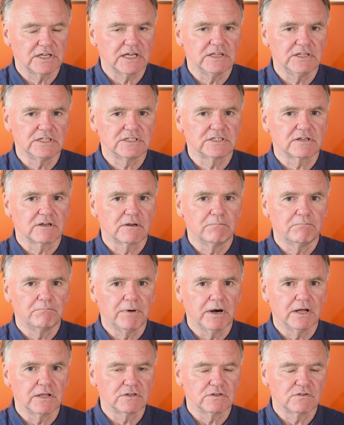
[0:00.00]
it needs an
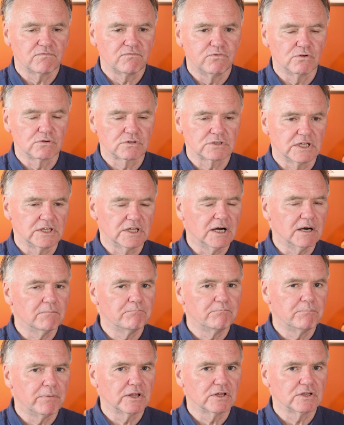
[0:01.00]
unbalanced force, and that
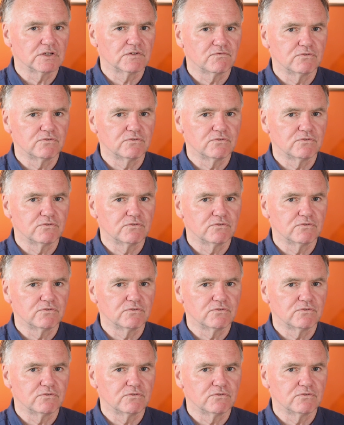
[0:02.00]
unbalanced